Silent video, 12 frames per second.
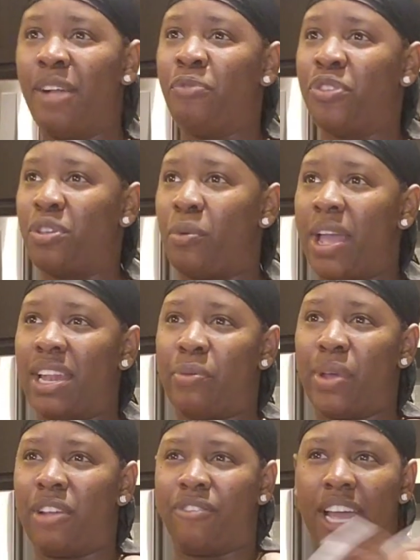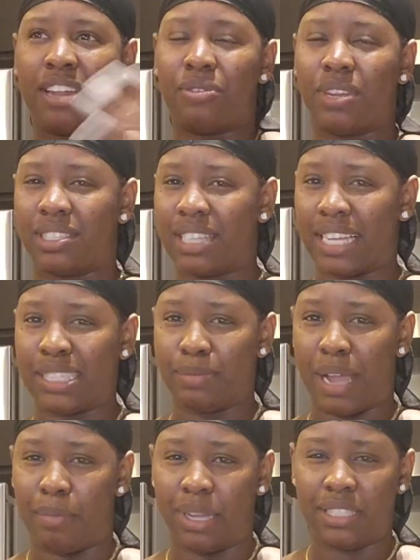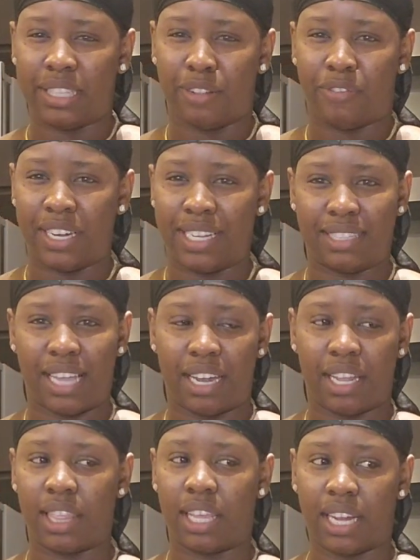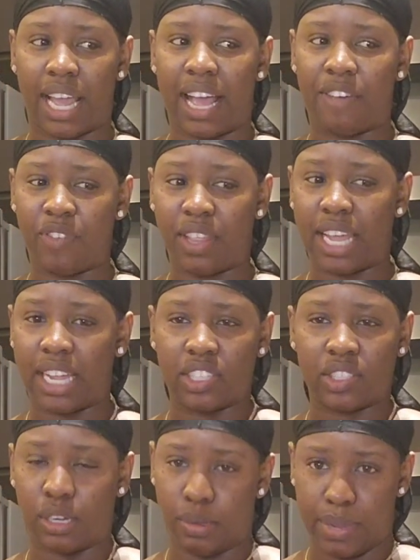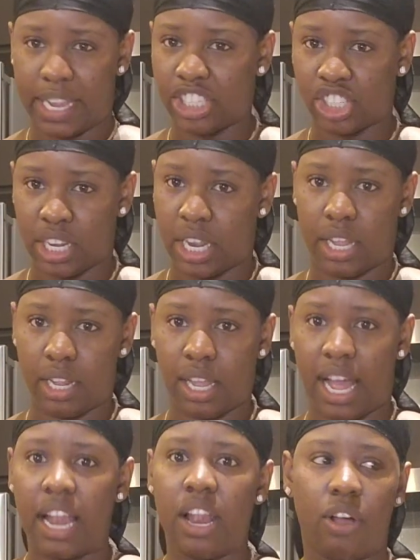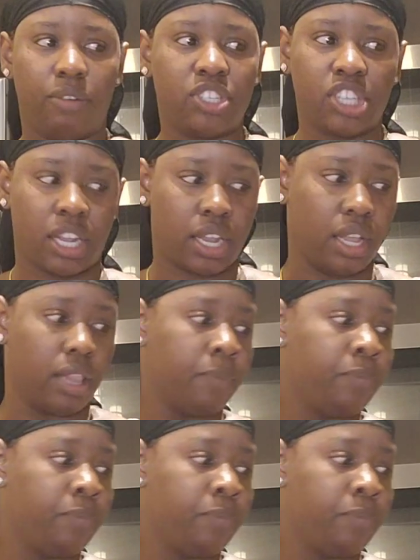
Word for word: so when, whenever i do decide to buy myself a designer thing like i feel like it's gonna be a chanel i love chanel